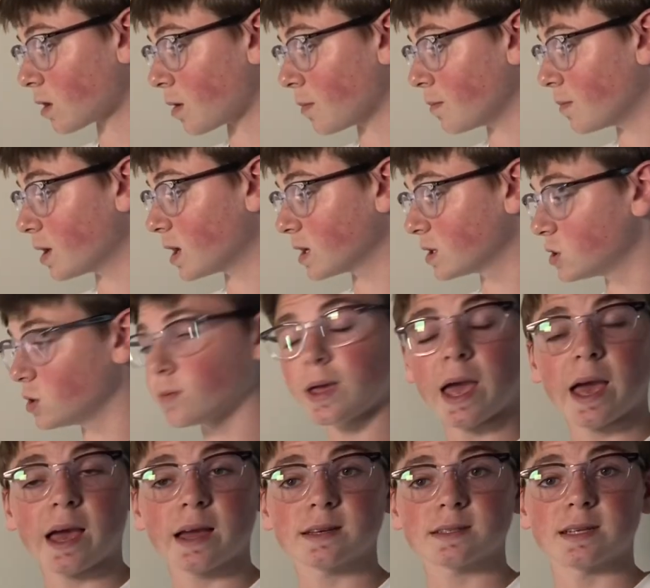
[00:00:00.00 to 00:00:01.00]
because you
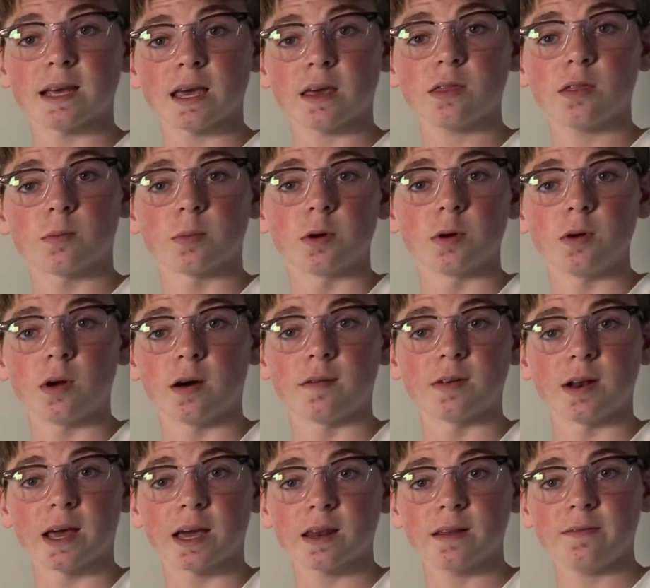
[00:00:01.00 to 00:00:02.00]
can't take the root of a
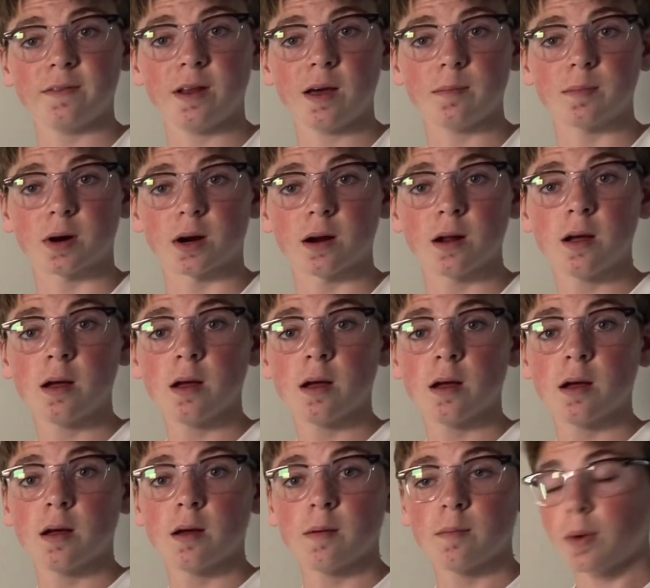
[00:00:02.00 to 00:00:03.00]
negative number.
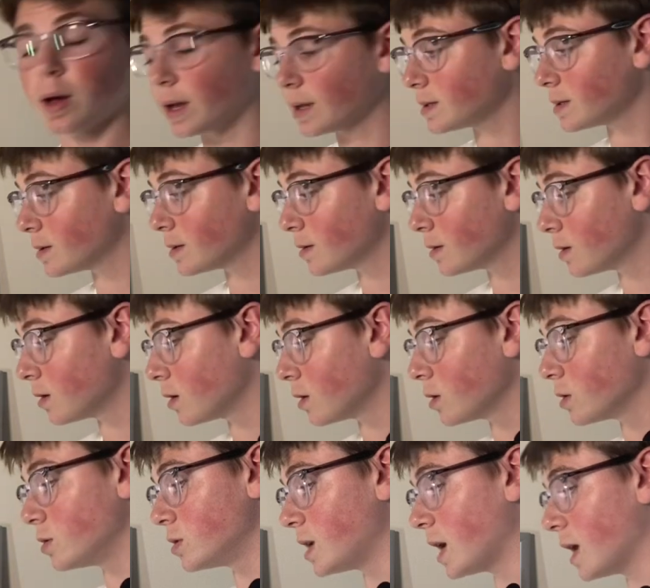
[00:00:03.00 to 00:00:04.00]
But
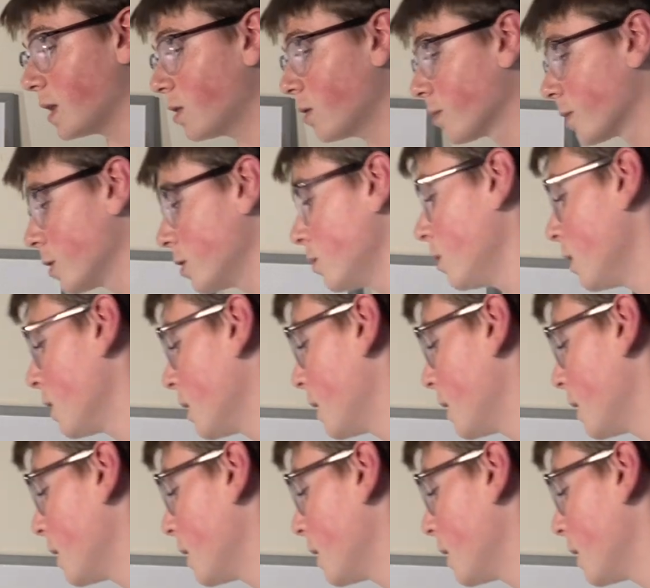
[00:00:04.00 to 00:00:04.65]
you take the root,